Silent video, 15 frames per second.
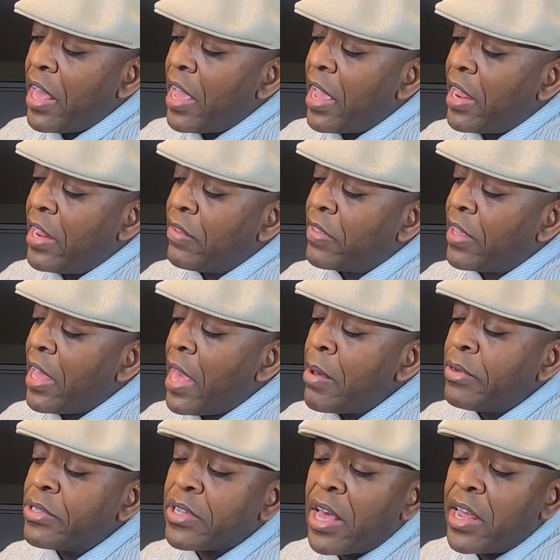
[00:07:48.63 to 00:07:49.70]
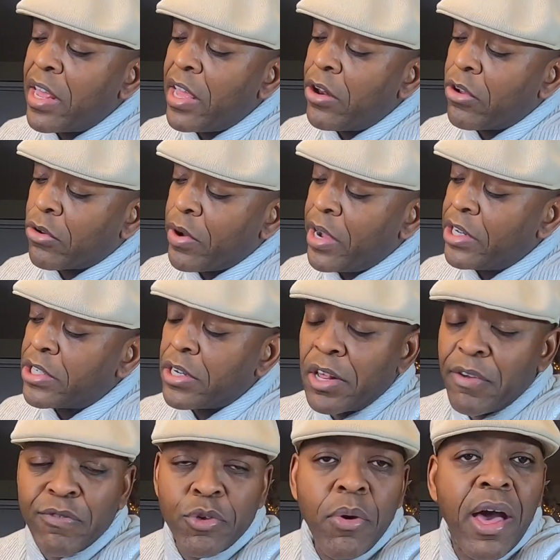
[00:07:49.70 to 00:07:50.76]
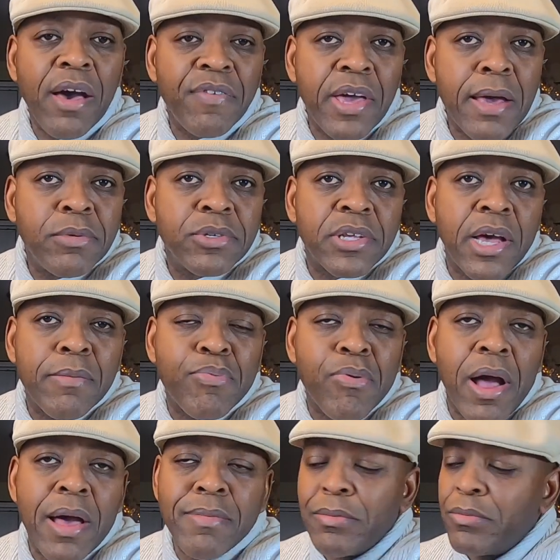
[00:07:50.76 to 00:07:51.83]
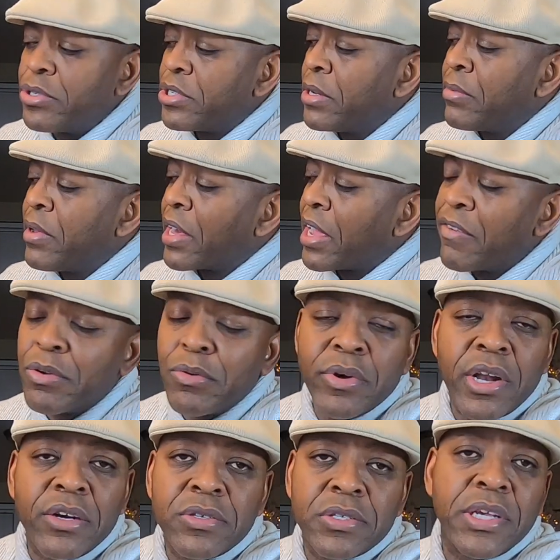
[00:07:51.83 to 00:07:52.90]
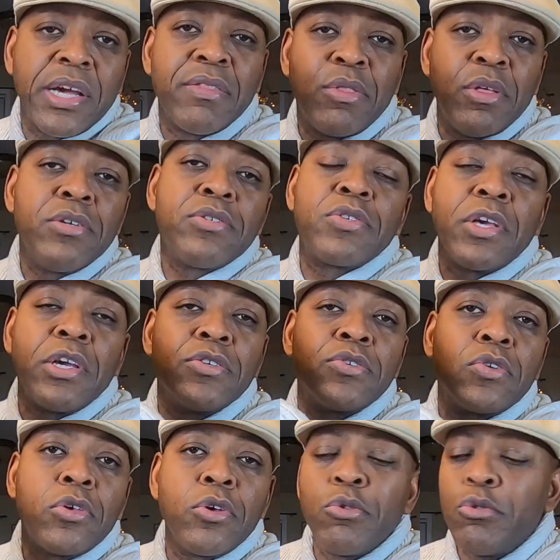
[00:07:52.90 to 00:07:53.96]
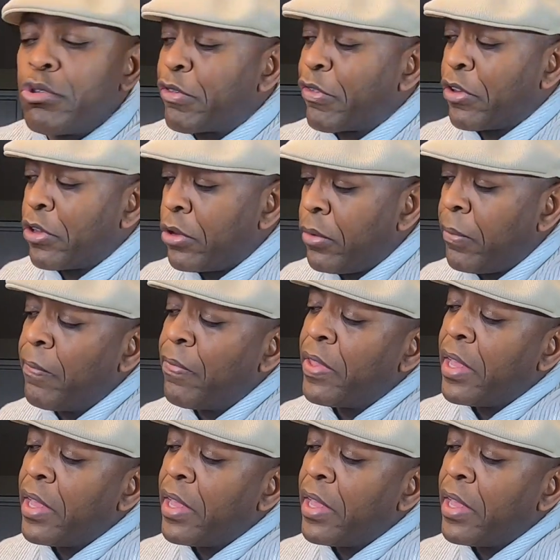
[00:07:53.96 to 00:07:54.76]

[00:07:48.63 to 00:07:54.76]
And the Amazon integration, if you have an Amazon Prime membership, like everyone else said, this is huge for you.